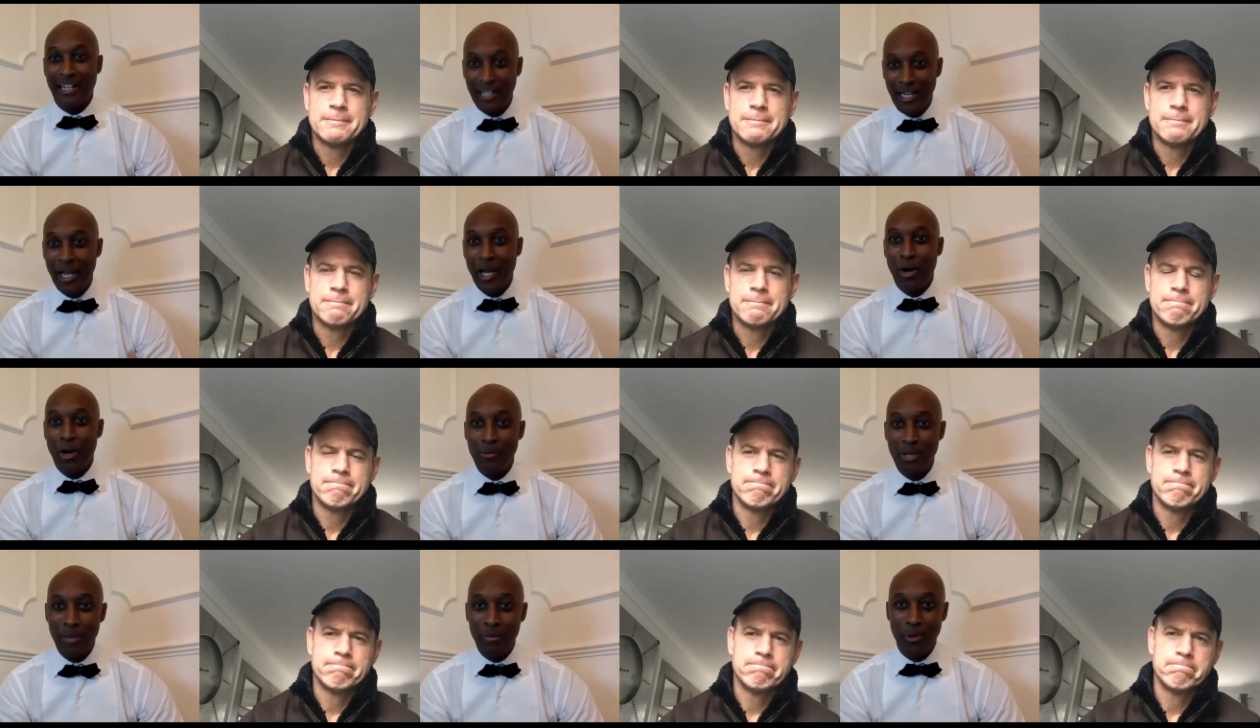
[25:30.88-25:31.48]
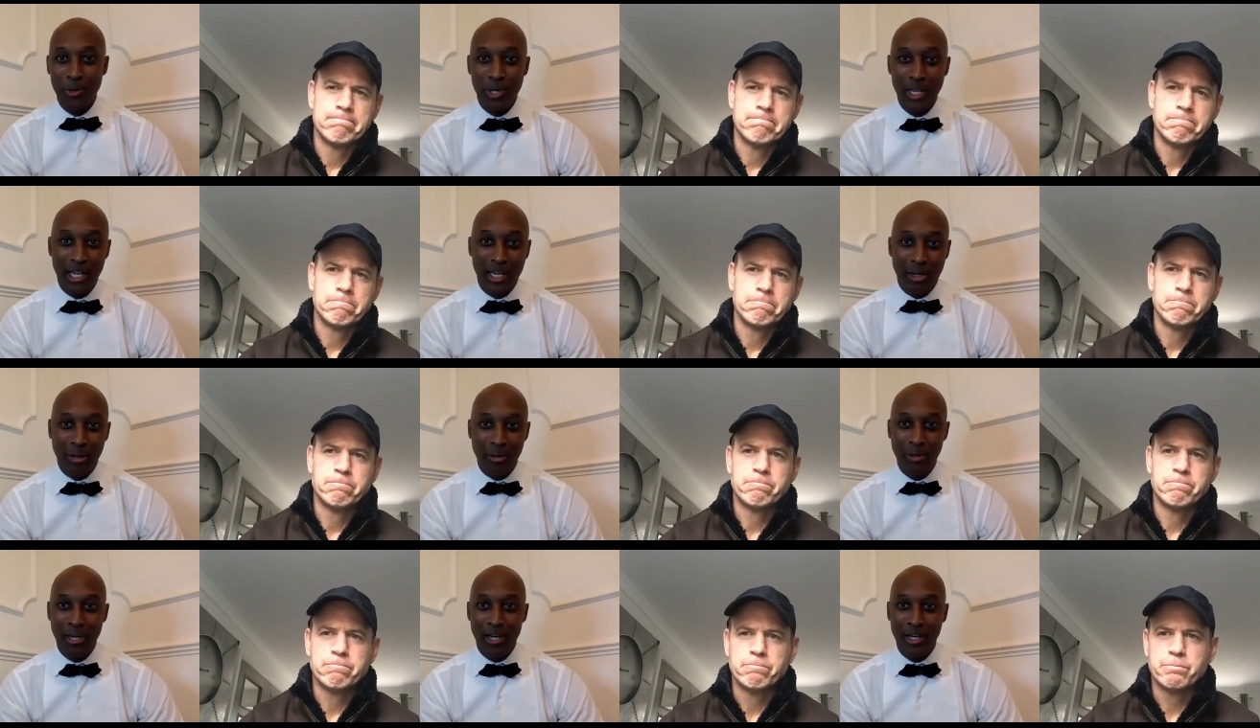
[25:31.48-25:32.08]
Speaker 1: that can help them on
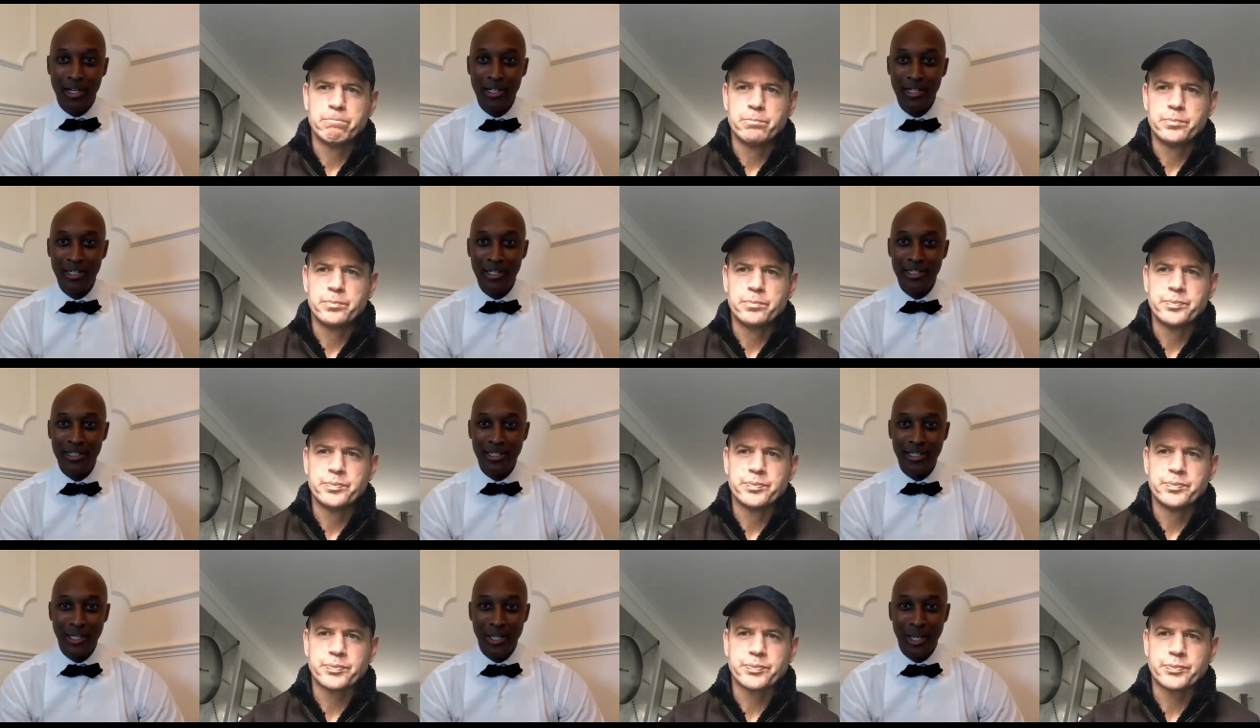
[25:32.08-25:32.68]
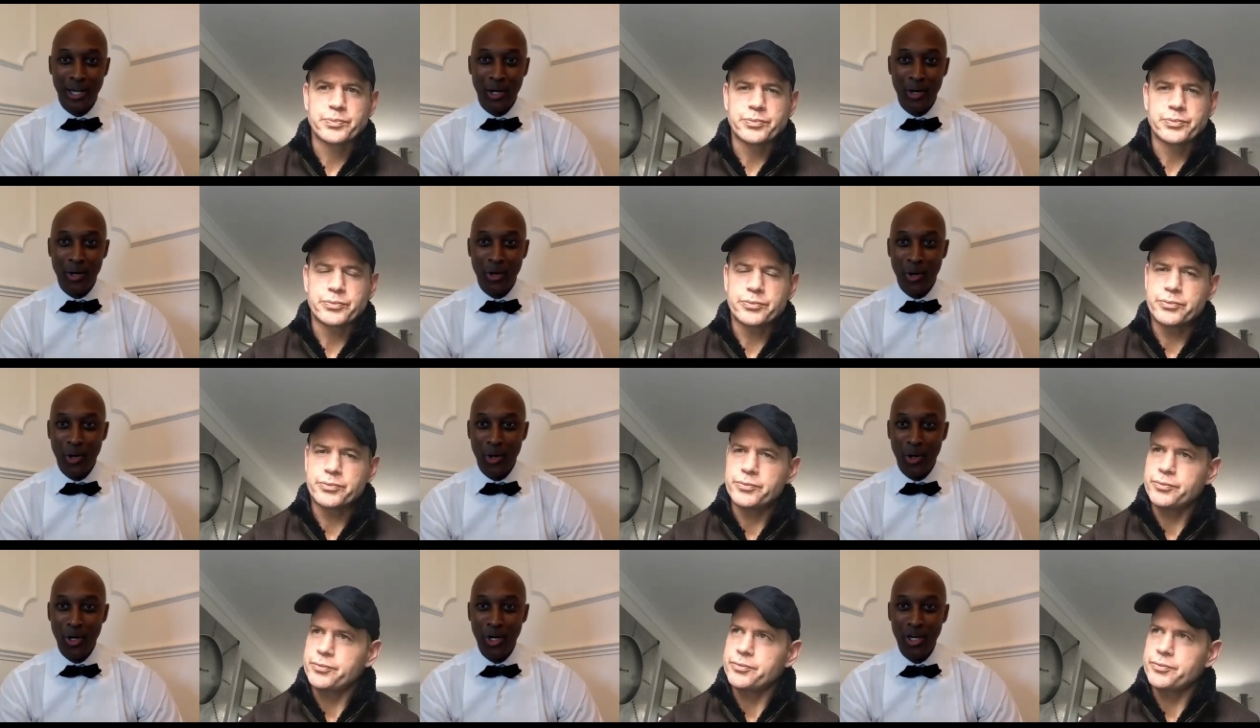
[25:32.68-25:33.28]
their career, you
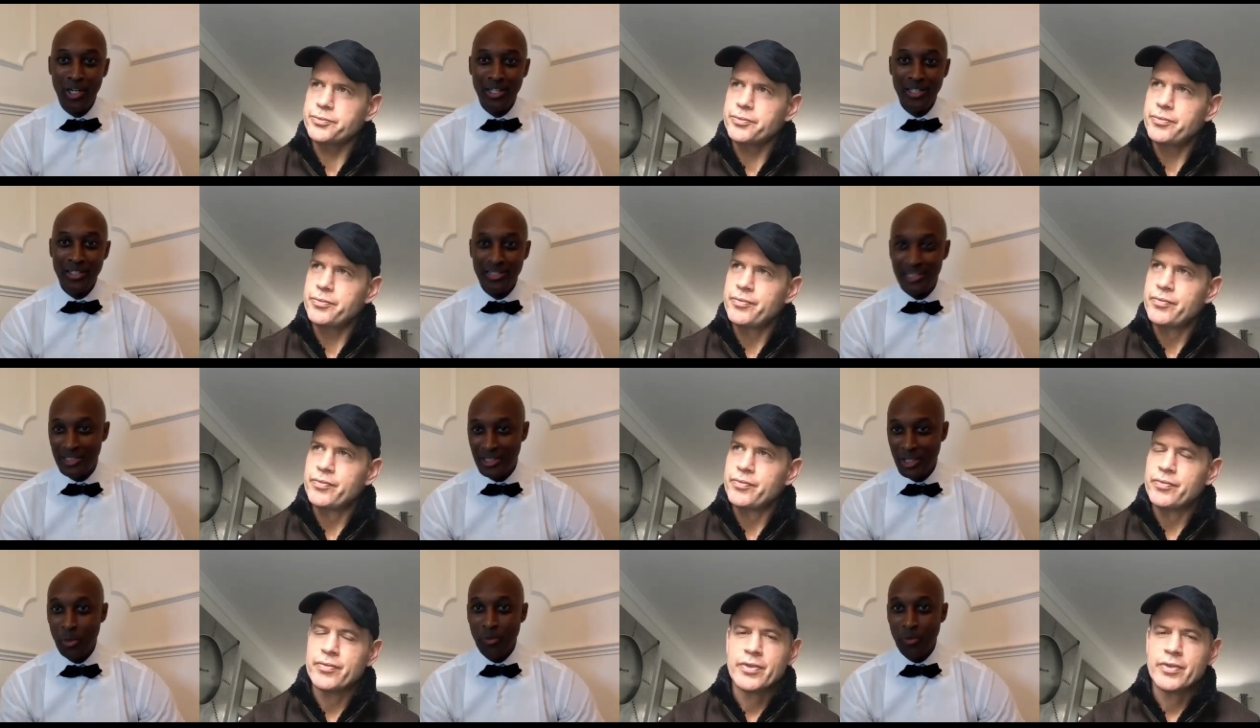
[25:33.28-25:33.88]
know, or to